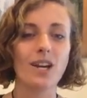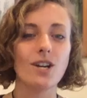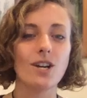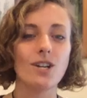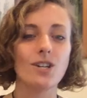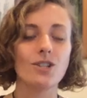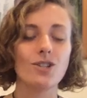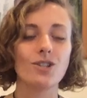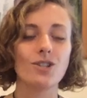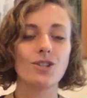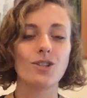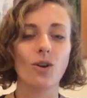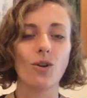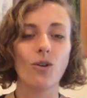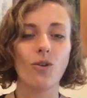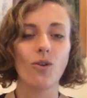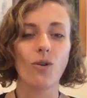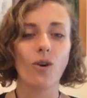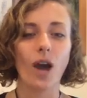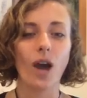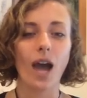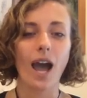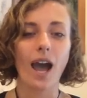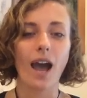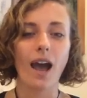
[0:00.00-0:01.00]

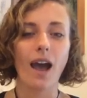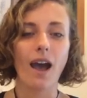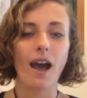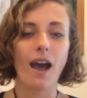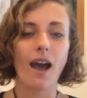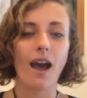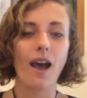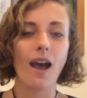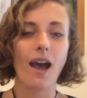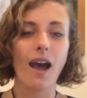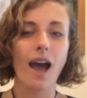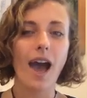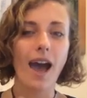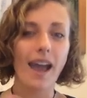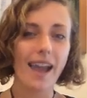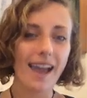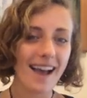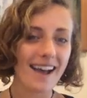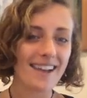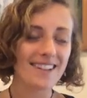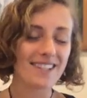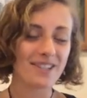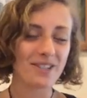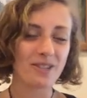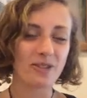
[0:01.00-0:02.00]
So I
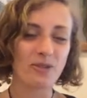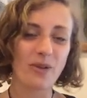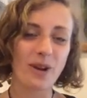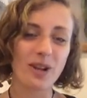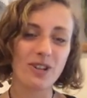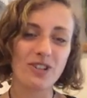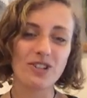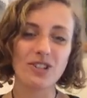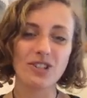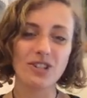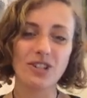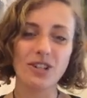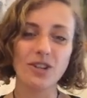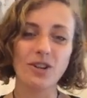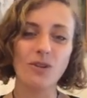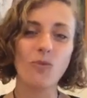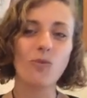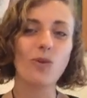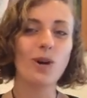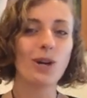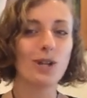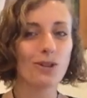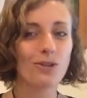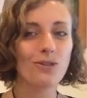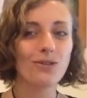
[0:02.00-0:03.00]
asked the question,
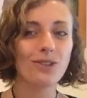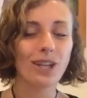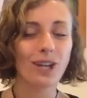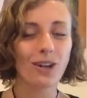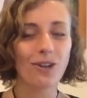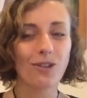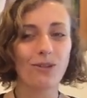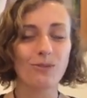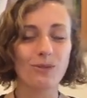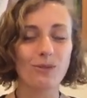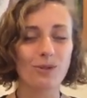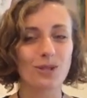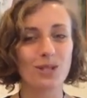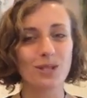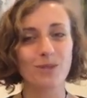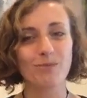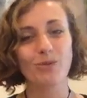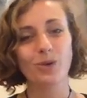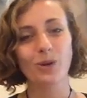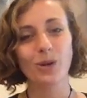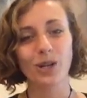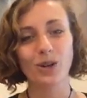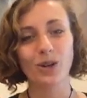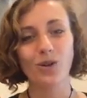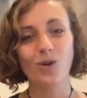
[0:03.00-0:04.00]
what do you think are the most
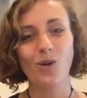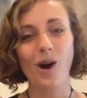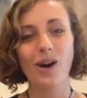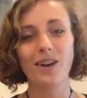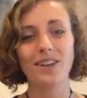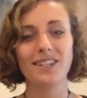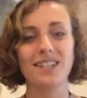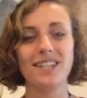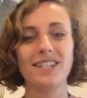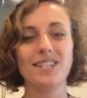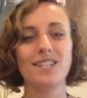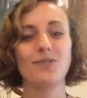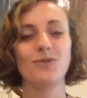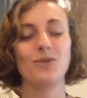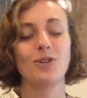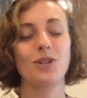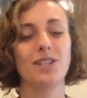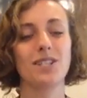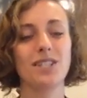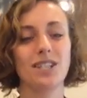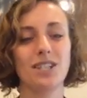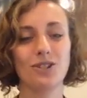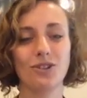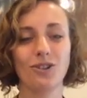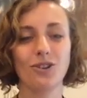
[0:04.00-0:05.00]
important qualities for a
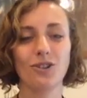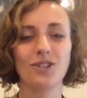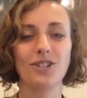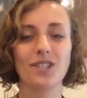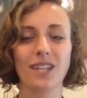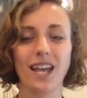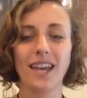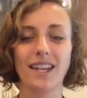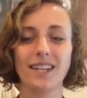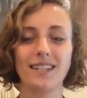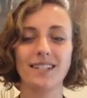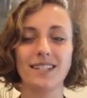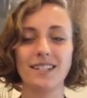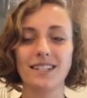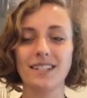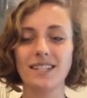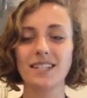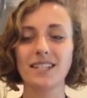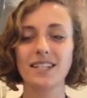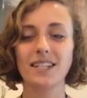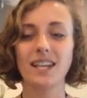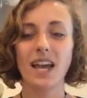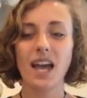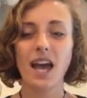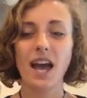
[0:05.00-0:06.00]
sea turtle
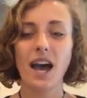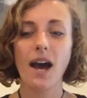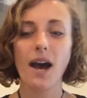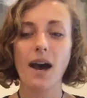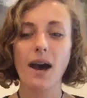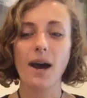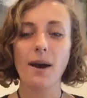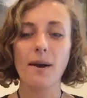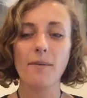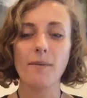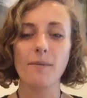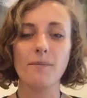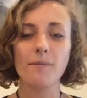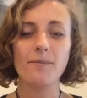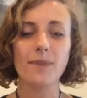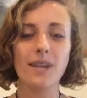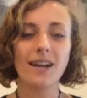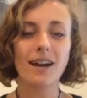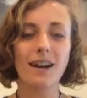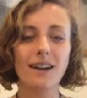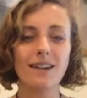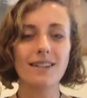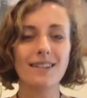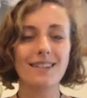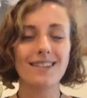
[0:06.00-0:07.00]
scientist?
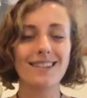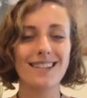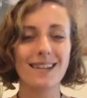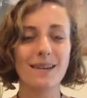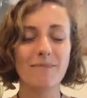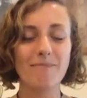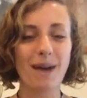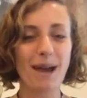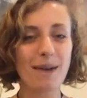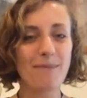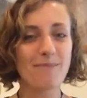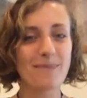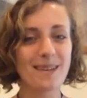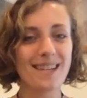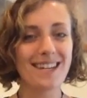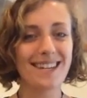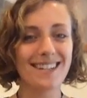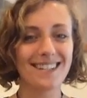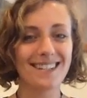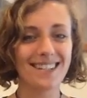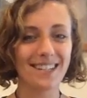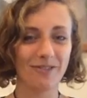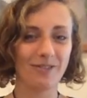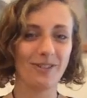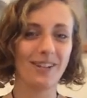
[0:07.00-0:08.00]
Because it might
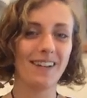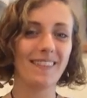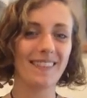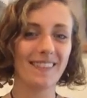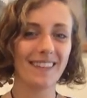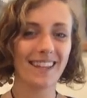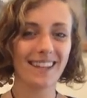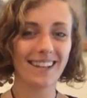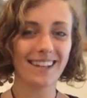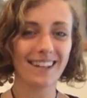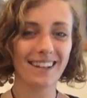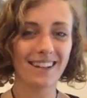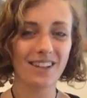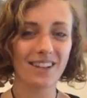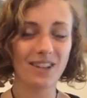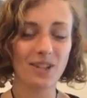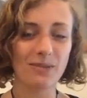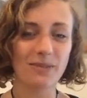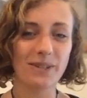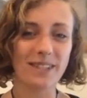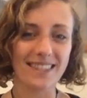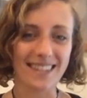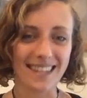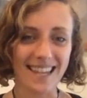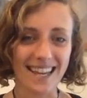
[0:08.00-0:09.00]
be different than you
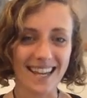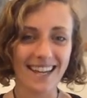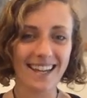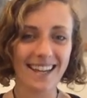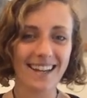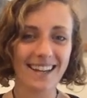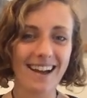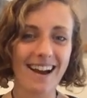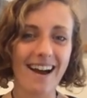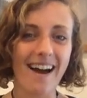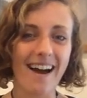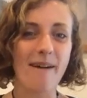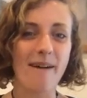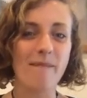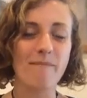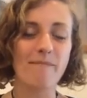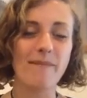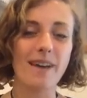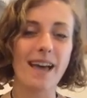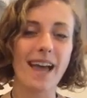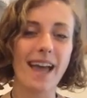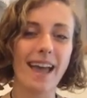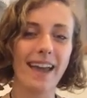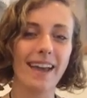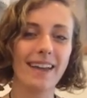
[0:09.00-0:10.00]
would think.
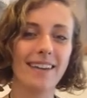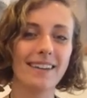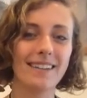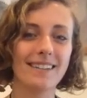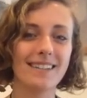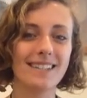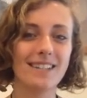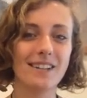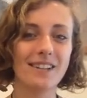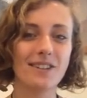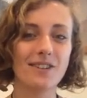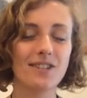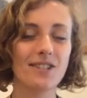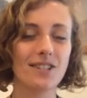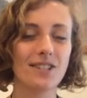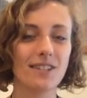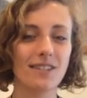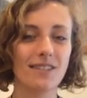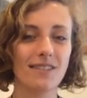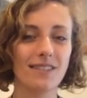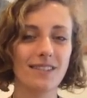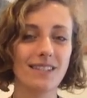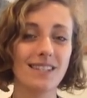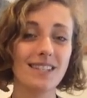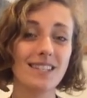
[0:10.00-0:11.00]
And this
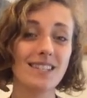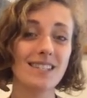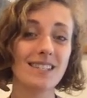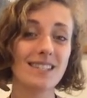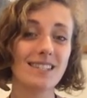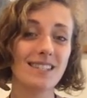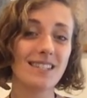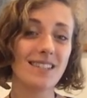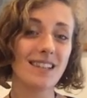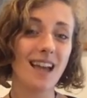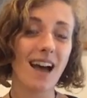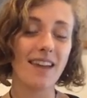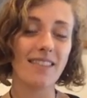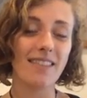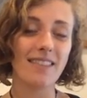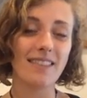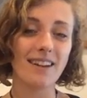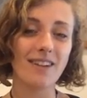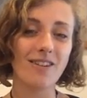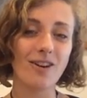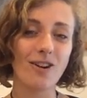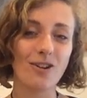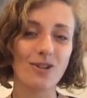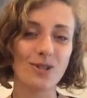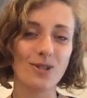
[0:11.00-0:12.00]
is, I
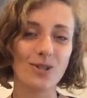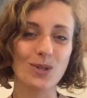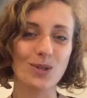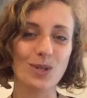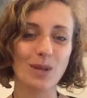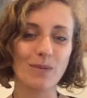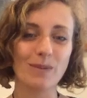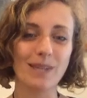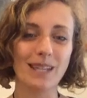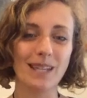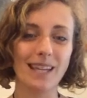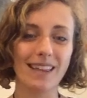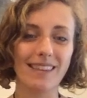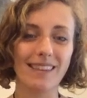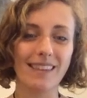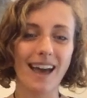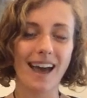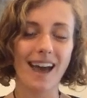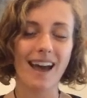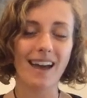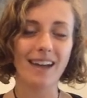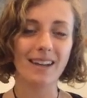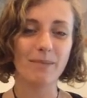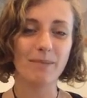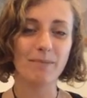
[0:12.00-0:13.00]
think, also something
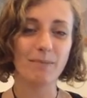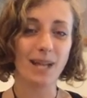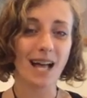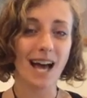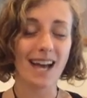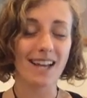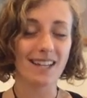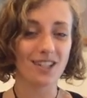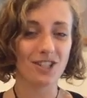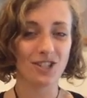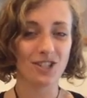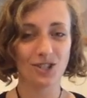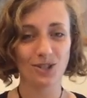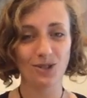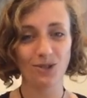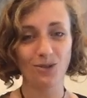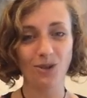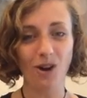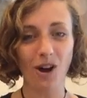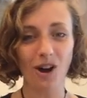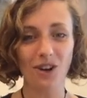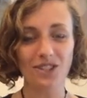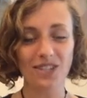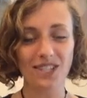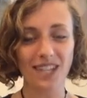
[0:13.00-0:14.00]
that applies to
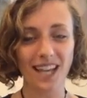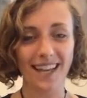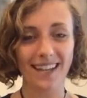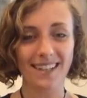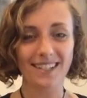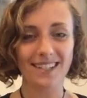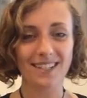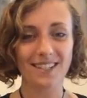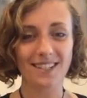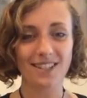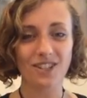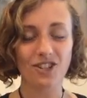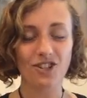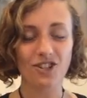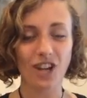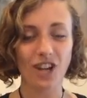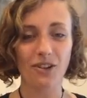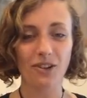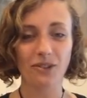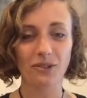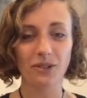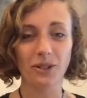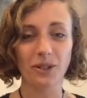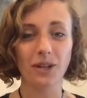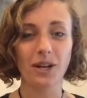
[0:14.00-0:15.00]
all scientists in
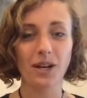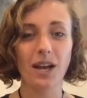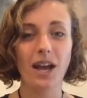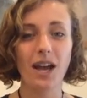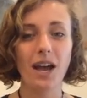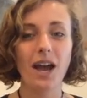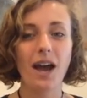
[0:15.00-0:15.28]
general.